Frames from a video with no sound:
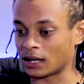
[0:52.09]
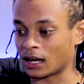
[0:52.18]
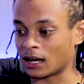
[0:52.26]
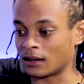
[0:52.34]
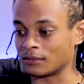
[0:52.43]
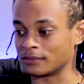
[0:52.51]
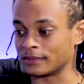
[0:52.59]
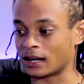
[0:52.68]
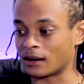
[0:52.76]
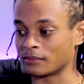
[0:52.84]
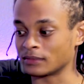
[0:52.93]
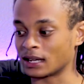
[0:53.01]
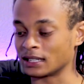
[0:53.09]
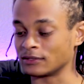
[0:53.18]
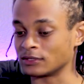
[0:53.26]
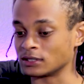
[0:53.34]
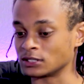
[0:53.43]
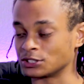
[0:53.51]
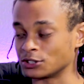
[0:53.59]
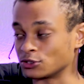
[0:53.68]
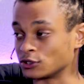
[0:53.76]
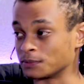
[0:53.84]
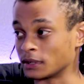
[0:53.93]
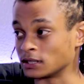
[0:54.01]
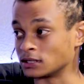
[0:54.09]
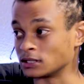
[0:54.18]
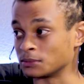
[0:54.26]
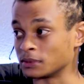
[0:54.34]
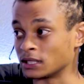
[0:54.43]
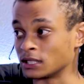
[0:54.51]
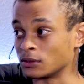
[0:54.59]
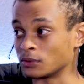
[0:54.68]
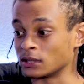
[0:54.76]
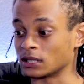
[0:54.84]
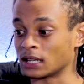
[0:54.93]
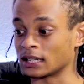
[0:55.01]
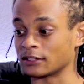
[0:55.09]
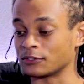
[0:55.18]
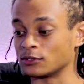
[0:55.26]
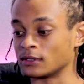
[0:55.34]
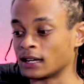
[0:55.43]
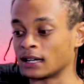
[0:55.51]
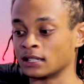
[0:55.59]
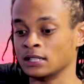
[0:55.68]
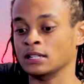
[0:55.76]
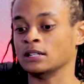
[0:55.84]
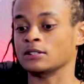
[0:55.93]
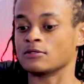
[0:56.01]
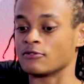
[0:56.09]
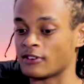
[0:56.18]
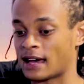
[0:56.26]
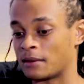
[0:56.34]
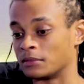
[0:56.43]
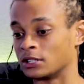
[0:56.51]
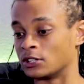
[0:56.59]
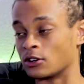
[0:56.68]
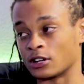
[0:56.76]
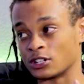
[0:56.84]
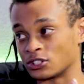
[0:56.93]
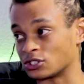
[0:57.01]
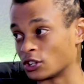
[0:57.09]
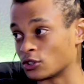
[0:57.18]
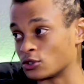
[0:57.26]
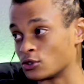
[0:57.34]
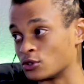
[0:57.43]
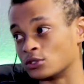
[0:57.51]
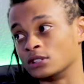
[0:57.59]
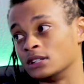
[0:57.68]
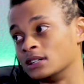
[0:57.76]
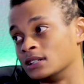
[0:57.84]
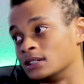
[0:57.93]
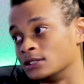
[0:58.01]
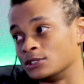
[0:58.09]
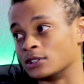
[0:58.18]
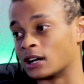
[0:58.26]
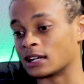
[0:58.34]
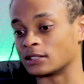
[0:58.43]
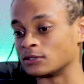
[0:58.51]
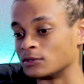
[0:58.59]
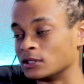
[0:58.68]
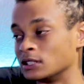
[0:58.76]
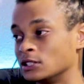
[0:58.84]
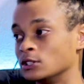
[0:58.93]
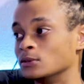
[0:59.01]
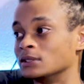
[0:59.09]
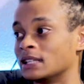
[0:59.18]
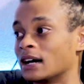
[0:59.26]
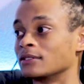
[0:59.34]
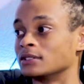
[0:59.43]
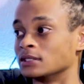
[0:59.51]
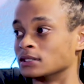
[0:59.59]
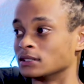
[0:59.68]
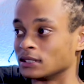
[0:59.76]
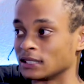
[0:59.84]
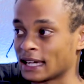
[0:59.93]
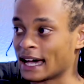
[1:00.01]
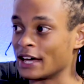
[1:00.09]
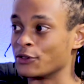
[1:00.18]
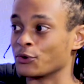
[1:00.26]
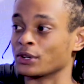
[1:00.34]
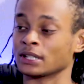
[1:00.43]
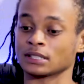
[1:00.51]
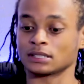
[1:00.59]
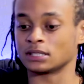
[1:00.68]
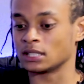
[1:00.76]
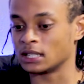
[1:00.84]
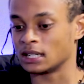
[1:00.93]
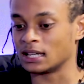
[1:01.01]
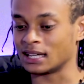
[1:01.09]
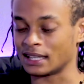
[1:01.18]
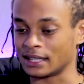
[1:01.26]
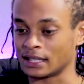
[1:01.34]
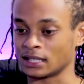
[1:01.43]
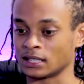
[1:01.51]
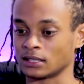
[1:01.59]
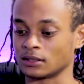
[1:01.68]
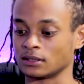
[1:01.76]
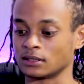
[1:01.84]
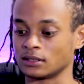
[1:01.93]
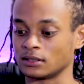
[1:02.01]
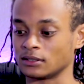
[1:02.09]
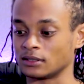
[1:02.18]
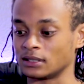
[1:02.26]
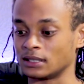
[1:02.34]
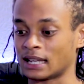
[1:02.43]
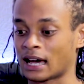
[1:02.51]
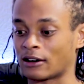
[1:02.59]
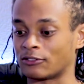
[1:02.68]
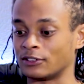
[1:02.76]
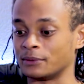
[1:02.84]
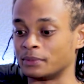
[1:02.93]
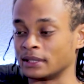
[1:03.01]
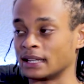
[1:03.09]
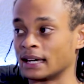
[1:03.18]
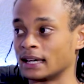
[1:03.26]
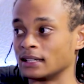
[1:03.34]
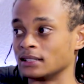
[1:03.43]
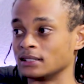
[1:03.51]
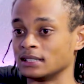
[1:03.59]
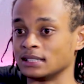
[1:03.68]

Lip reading: I'm not even a social person to begin with. Like, if you're not family or inner circle, you know, I can really deal without the gatherings. And then now flipping that